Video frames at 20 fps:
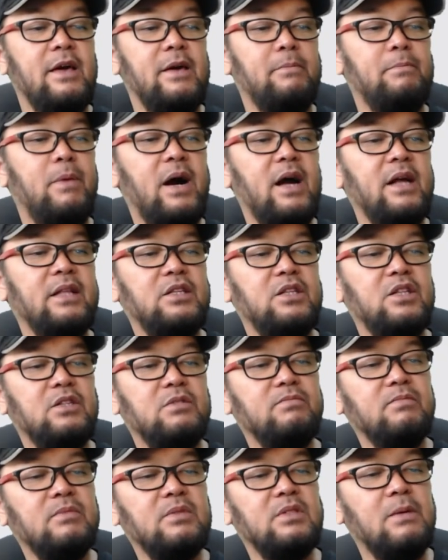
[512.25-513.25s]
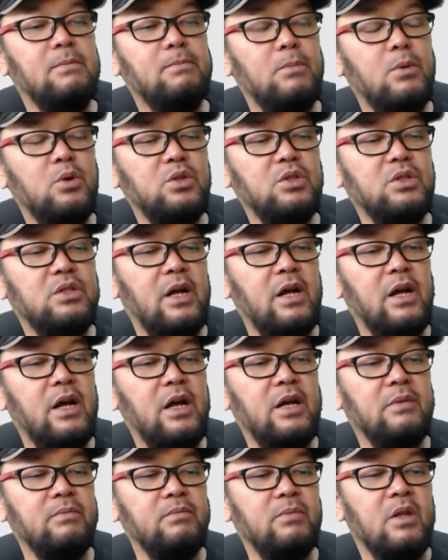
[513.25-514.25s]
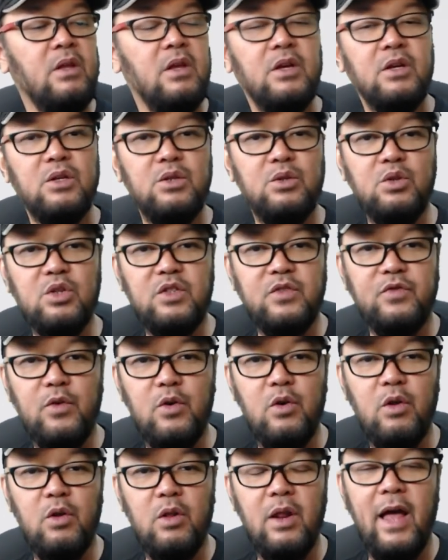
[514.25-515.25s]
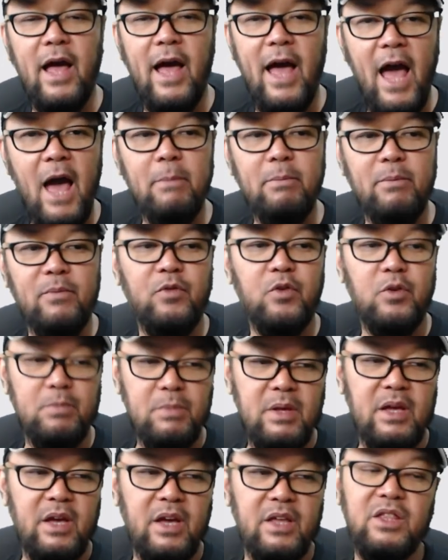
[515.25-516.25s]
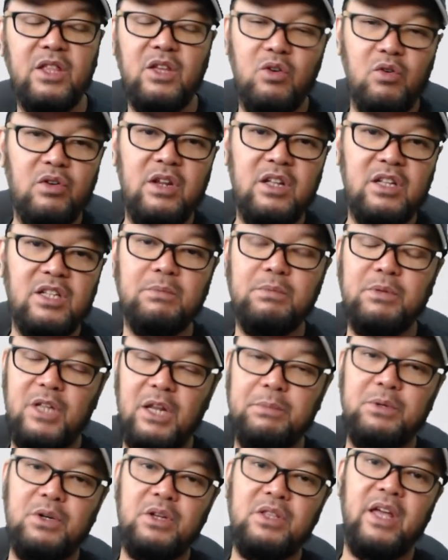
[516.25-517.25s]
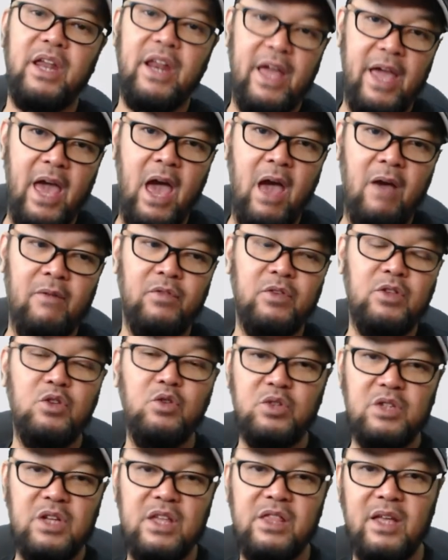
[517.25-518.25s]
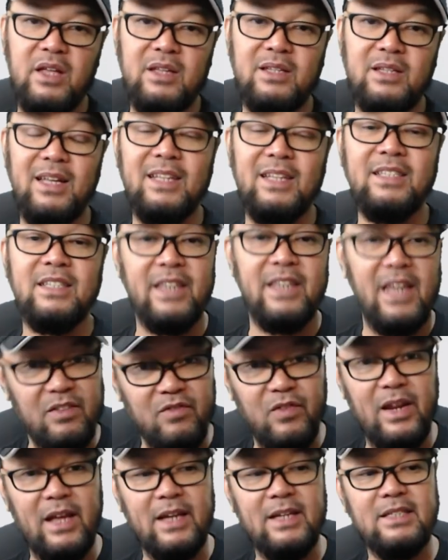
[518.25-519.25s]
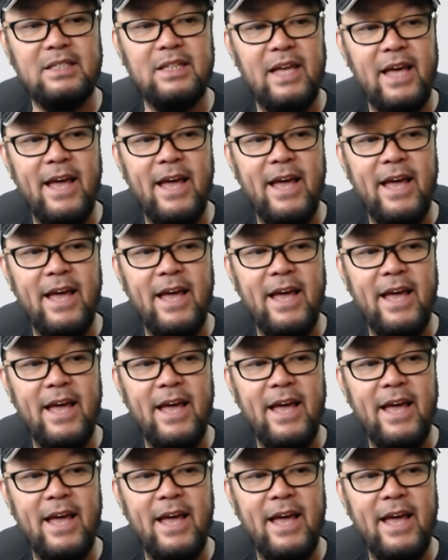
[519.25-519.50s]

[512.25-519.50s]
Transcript: But the most uh, useful app for me and the only subscription that I have using this is Netflix.